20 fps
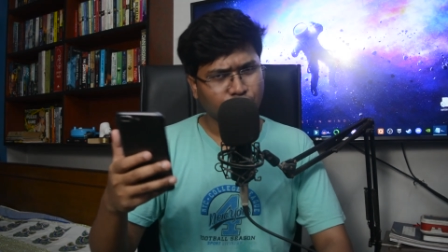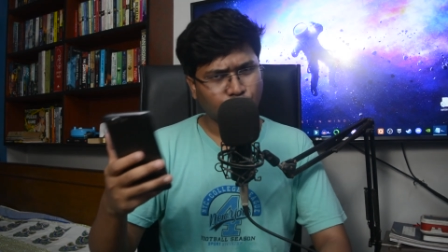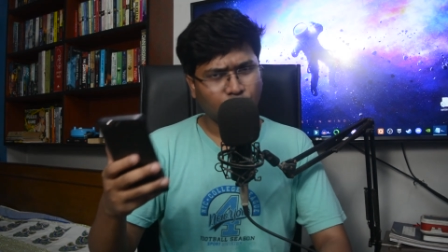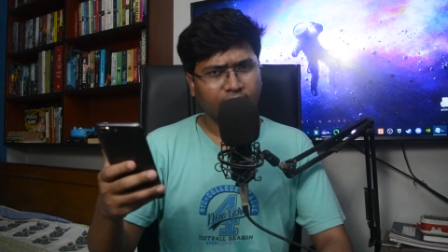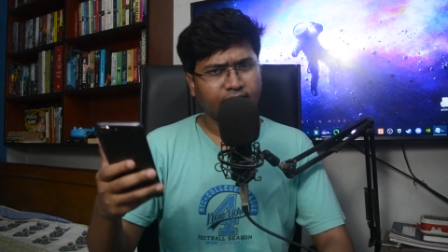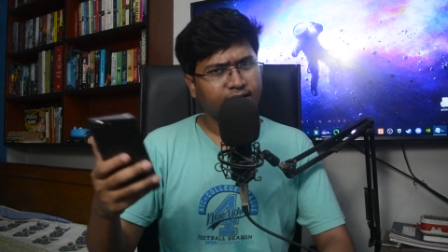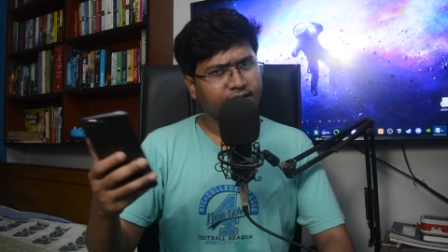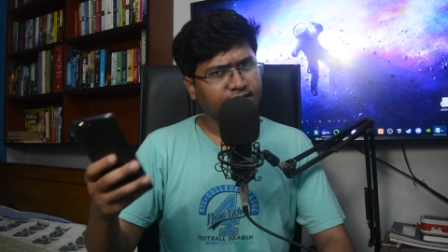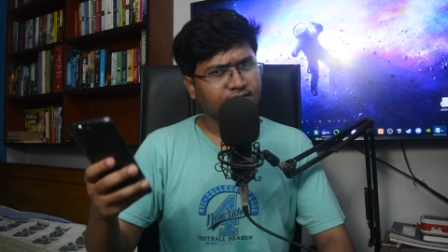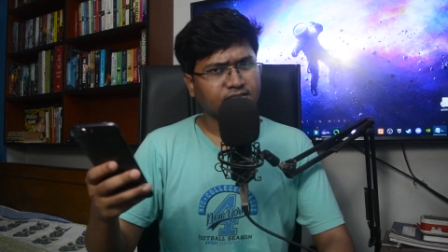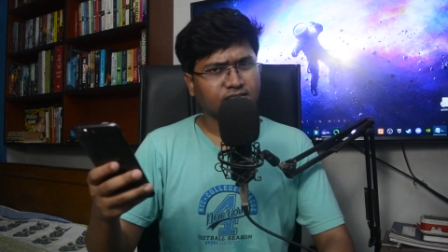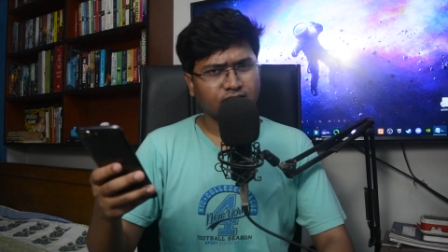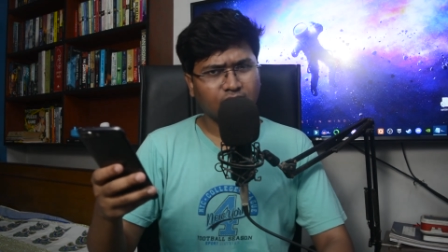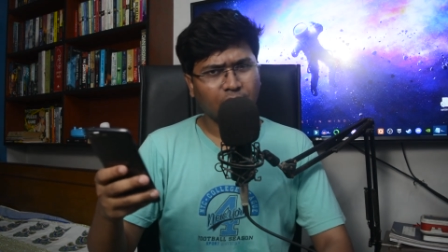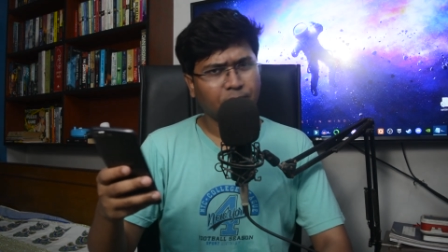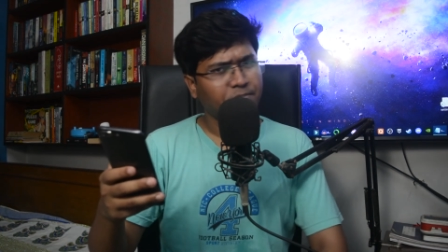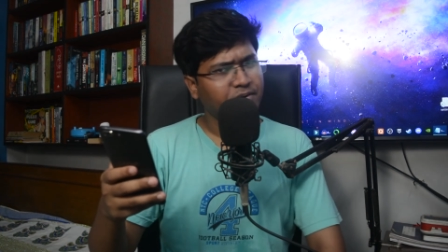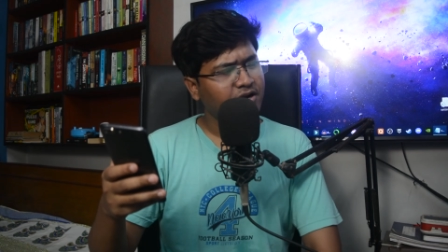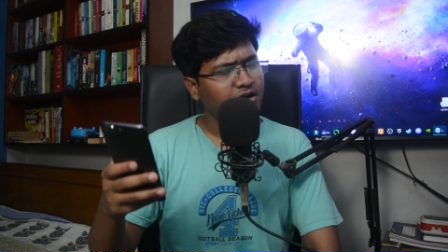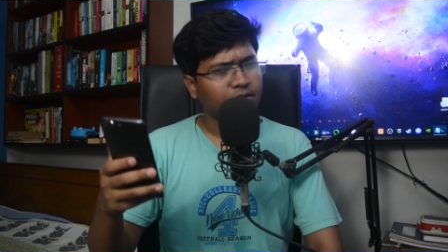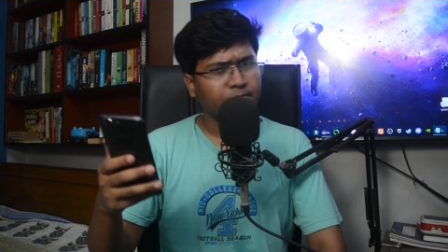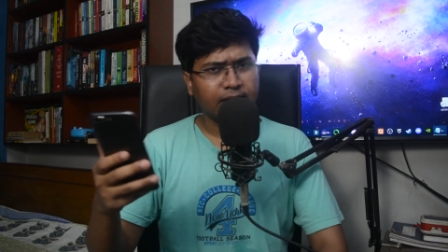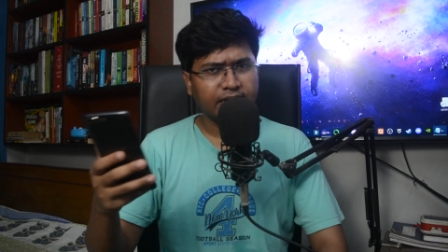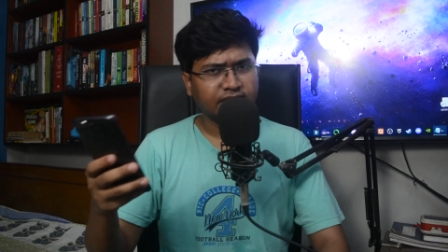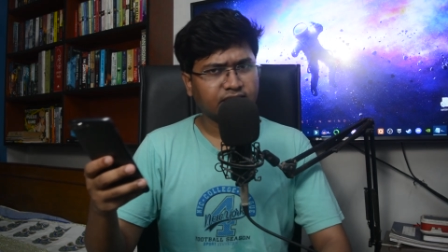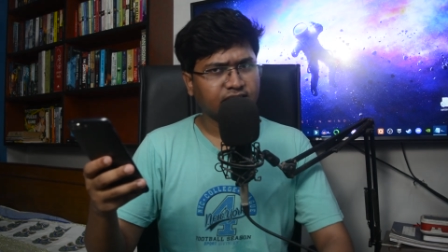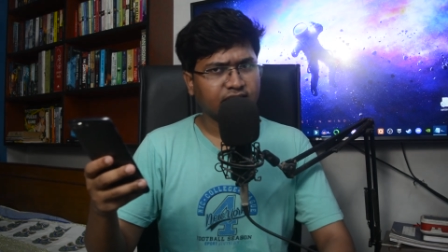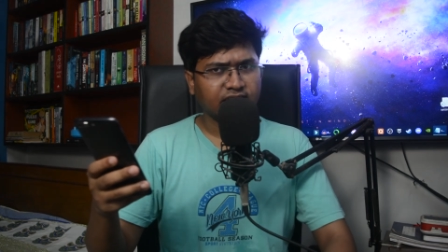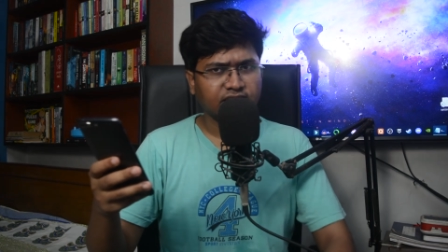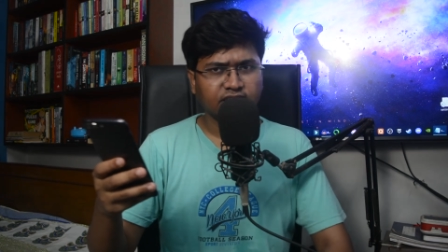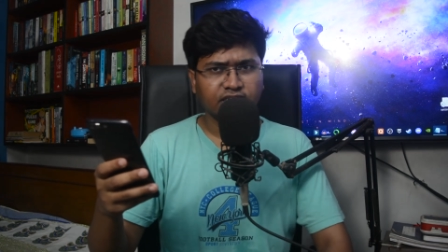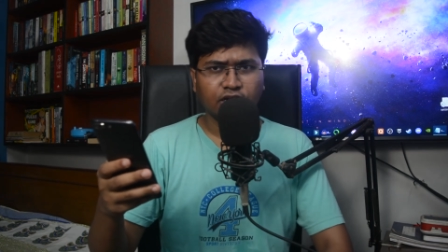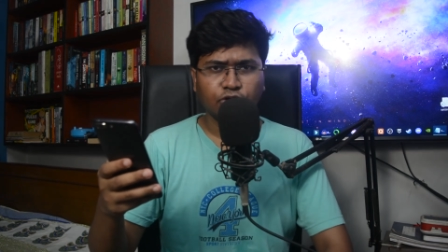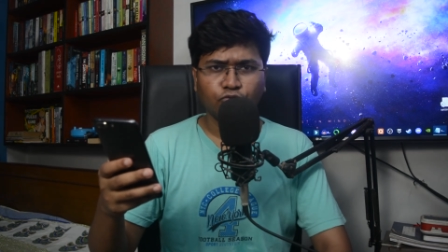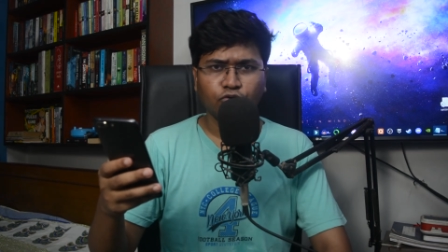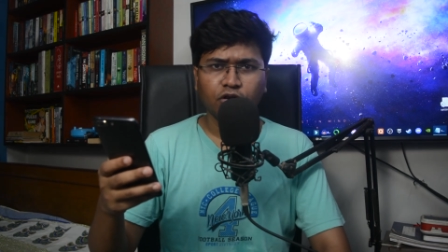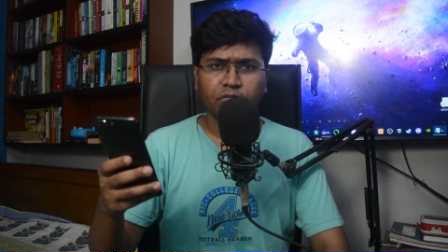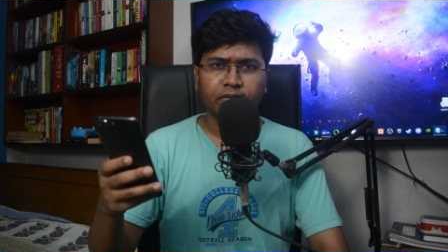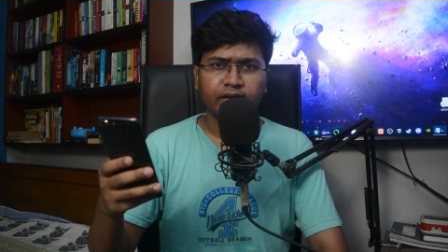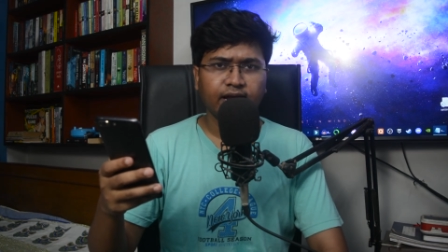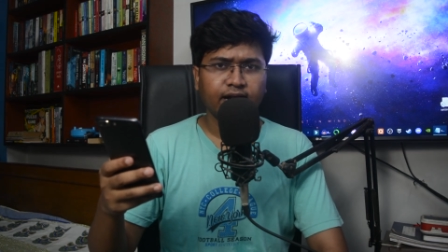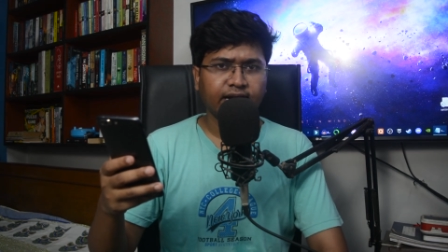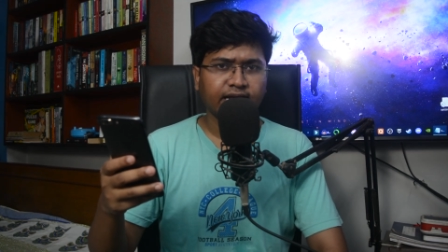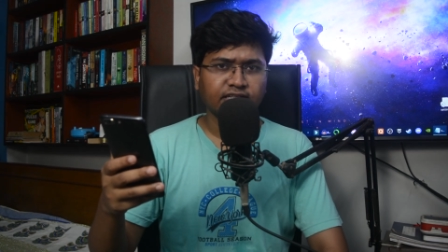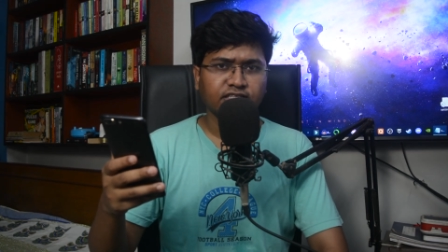So I guess a bigger batch size there will be